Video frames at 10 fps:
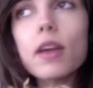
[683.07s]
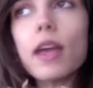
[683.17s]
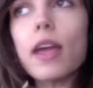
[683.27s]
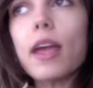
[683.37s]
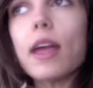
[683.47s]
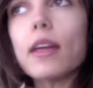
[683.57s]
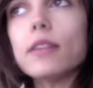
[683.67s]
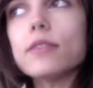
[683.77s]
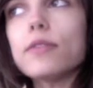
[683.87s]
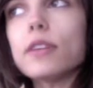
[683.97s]

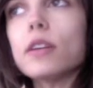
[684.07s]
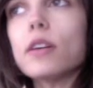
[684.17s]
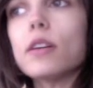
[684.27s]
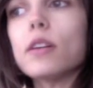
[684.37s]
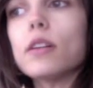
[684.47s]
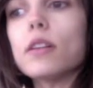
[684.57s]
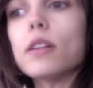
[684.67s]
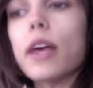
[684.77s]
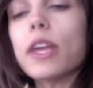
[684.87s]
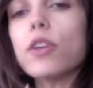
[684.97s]
and feel
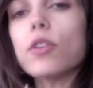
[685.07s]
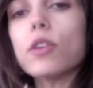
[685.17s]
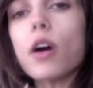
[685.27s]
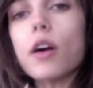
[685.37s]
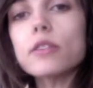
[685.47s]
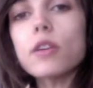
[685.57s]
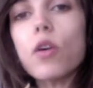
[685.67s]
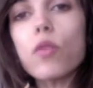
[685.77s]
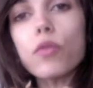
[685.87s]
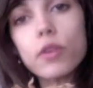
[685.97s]
like you're not
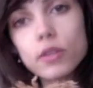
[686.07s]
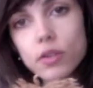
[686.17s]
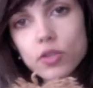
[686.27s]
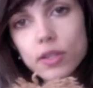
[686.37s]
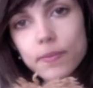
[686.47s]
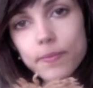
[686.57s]
overindulging,